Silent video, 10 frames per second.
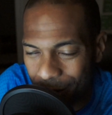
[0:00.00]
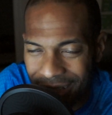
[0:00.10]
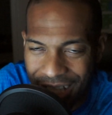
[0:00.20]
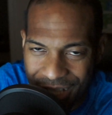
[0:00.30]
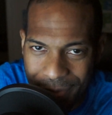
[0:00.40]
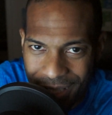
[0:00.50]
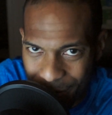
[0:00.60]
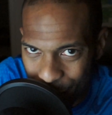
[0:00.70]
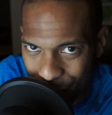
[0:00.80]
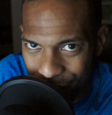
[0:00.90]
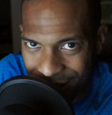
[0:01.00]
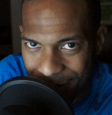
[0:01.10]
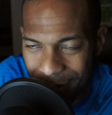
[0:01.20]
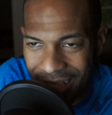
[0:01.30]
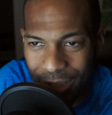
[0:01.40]
Not just because of Busch Gardens,
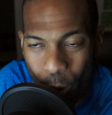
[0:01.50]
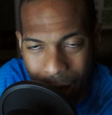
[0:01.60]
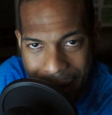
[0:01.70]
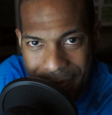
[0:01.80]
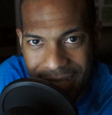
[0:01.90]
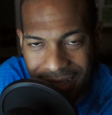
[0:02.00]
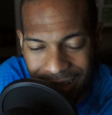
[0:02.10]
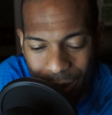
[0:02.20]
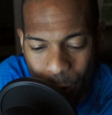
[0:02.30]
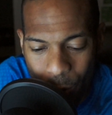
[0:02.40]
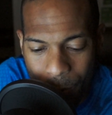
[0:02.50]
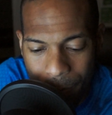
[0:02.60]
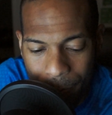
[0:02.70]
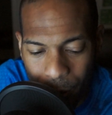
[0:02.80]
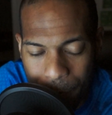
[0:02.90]
but like the whole
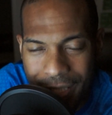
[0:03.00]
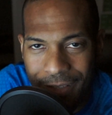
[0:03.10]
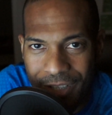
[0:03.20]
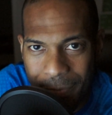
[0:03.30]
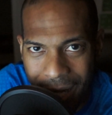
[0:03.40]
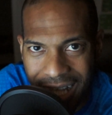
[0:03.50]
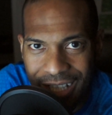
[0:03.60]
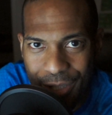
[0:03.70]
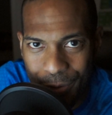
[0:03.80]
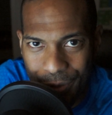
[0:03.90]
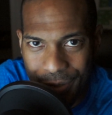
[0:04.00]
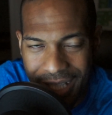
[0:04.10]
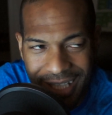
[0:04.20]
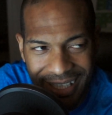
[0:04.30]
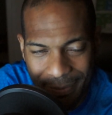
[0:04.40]
purpose of smiling and showing your
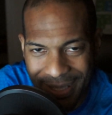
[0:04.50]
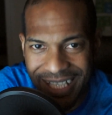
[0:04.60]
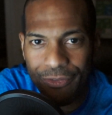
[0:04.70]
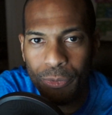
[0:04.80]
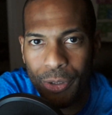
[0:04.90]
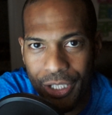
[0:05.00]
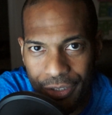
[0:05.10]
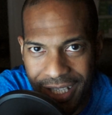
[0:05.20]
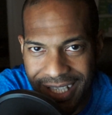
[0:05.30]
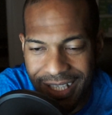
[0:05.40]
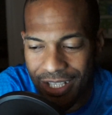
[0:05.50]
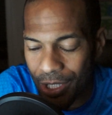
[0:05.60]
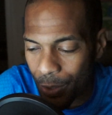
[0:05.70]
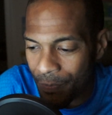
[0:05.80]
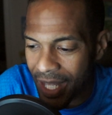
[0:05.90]
teeth can be seen from a greater distance.
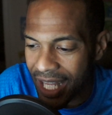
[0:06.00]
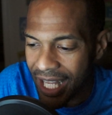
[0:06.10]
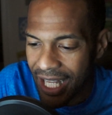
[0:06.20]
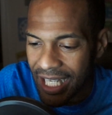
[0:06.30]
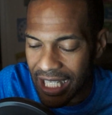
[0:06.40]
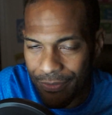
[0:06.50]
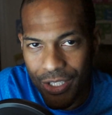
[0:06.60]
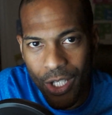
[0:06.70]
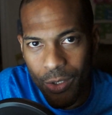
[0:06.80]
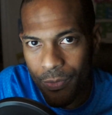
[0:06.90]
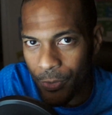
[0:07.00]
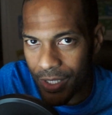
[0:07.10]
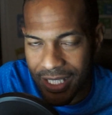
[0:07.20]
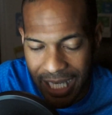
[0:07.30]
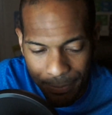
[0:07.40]
So even though, for
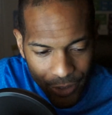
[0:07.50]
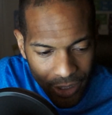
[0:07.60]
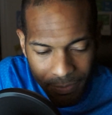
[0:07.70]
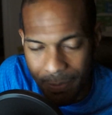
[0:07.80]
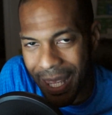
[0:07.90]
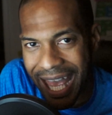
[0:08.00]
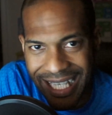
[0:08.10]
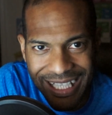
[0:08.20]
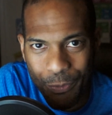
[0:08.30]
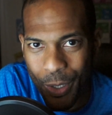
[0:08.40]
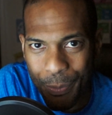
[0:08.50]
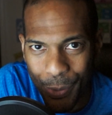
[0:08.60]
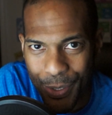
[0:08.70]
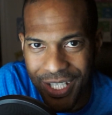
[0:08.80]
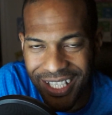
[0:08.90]
example, you could be passing one
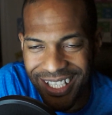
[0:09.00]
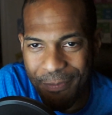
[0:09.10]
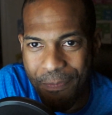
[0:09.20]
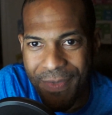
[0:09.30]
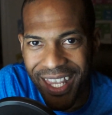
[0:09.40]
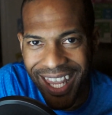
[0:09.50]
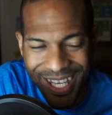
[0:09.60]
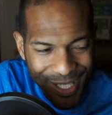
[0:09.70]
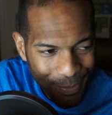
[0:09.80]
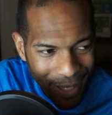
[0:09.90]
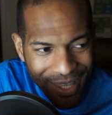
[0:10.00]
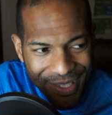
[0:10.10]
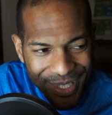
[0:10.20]
person and you smile at